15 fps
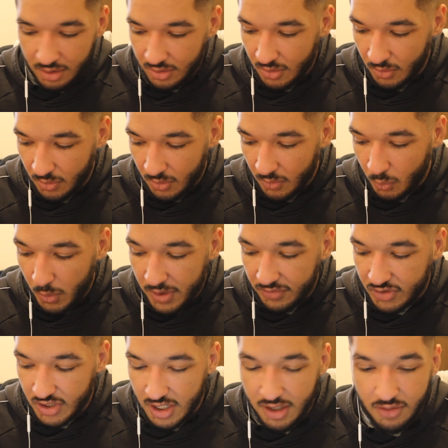Dude, we've
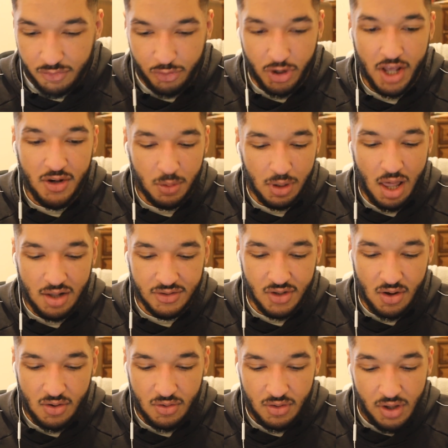seen Fernando
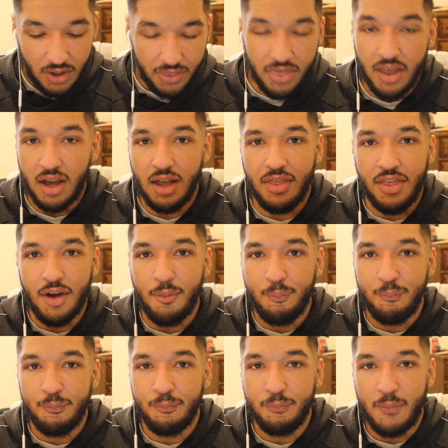Alonso,
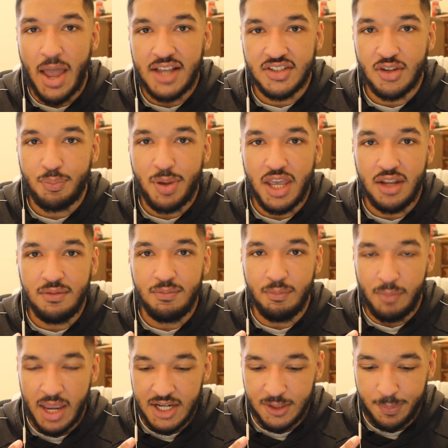the
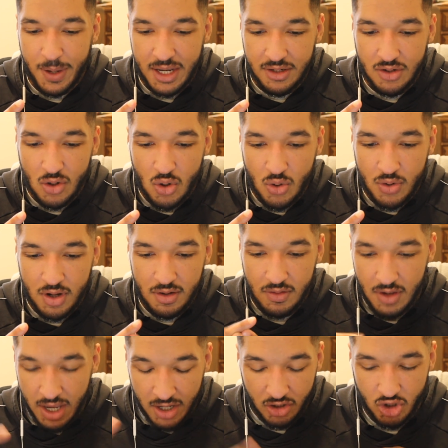Mazepin dude,
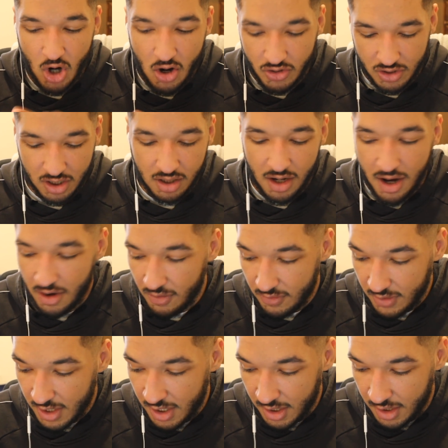and Charles Leclerc
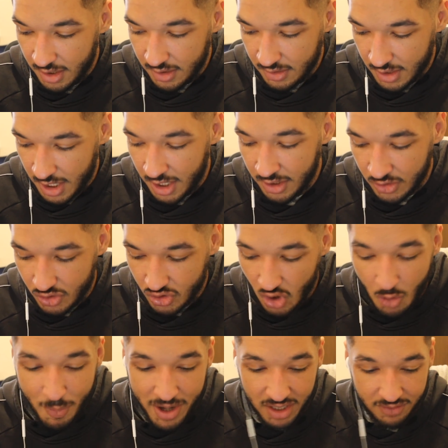in
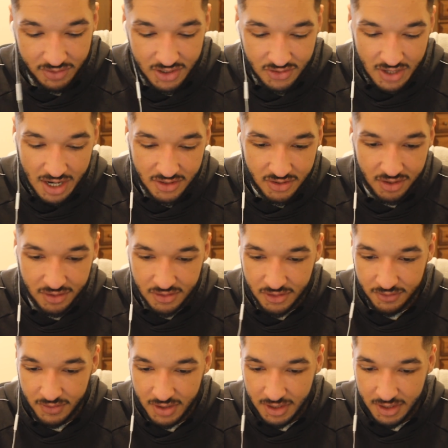so many of these accidents.